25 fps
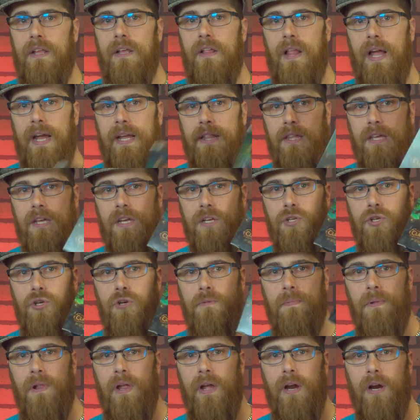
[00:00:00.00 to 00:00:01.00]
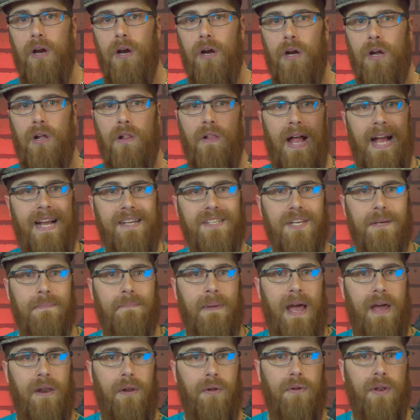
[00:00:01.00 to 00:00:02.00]
like the two-player classic
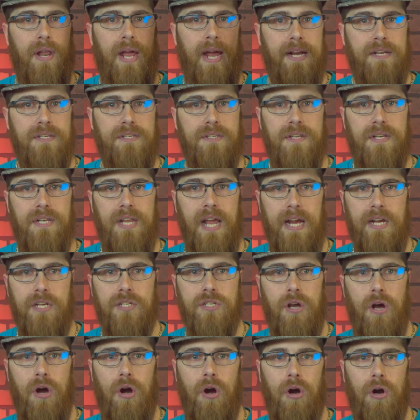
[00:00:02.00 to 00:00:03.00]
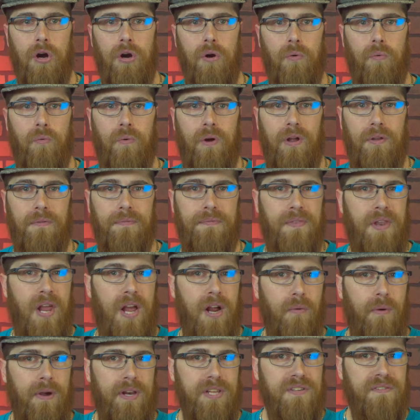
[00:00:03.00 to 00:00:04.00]
battle decks, the decks are, well, not
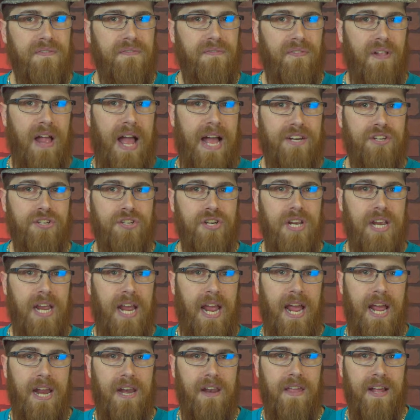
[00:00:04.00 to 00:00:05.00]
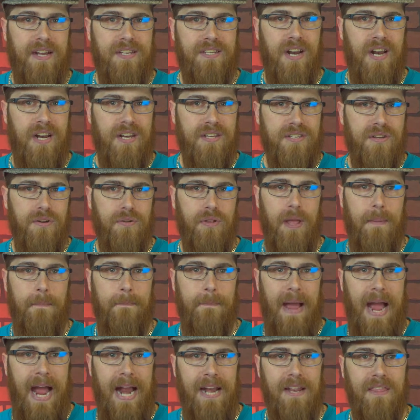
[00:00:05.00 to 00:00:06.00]
quite as flashy, and that's not necessarily a
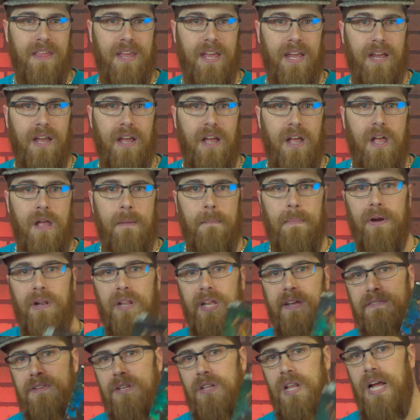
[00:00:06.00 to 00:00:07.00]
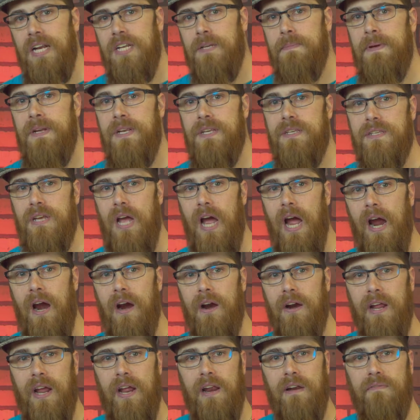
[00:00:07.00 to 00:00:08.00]
bad thing, but it leaves a lot to be
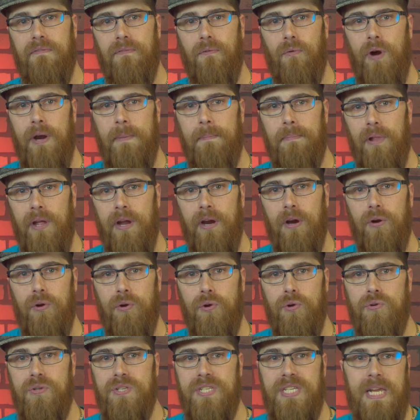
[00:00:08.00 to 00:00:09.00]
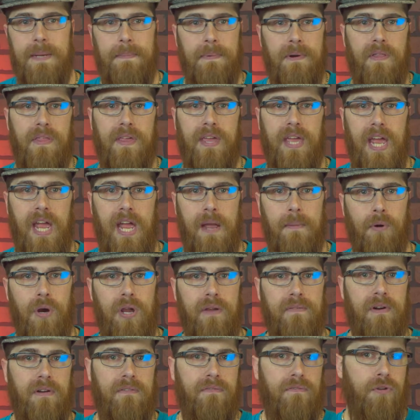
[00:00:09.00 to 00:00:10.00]
desired. And for a player who's deep into the game or
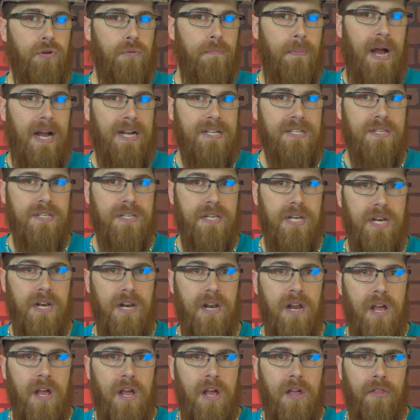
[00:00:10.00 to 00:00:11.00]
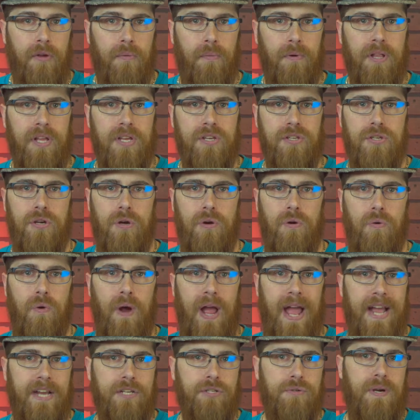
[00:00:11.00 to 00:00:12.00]
even a few boxes in, there really is no
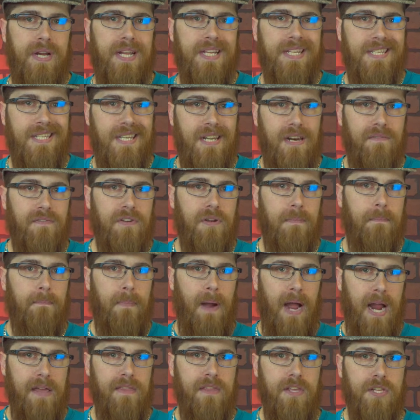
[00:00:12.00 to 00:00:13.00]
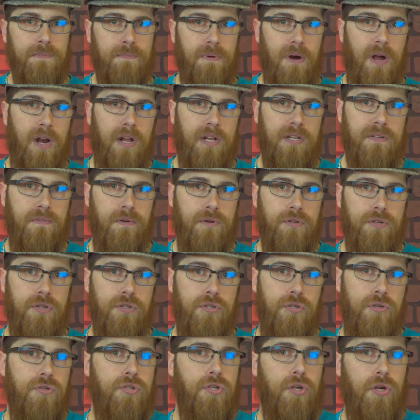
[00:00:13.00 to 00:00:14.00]
extra incentive to buy these products versus
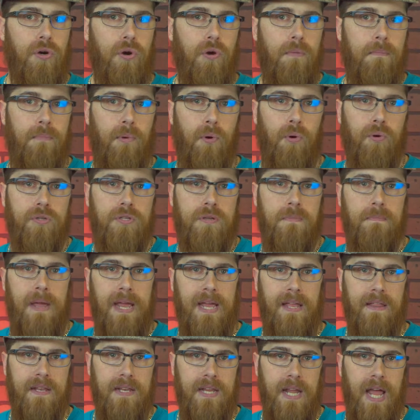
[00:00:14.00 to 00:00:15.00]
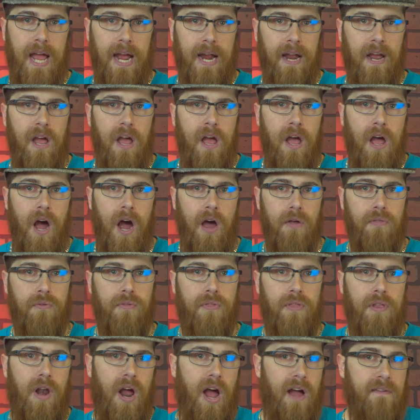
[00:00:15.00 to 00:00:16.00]
using your own bulk to make the deck, other
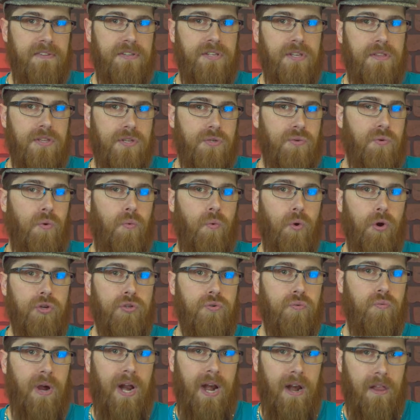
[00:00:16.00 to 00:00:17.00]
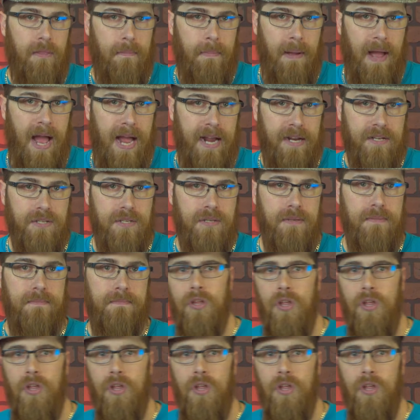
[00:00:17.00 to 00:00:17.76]
than obviously this one works right out of the box.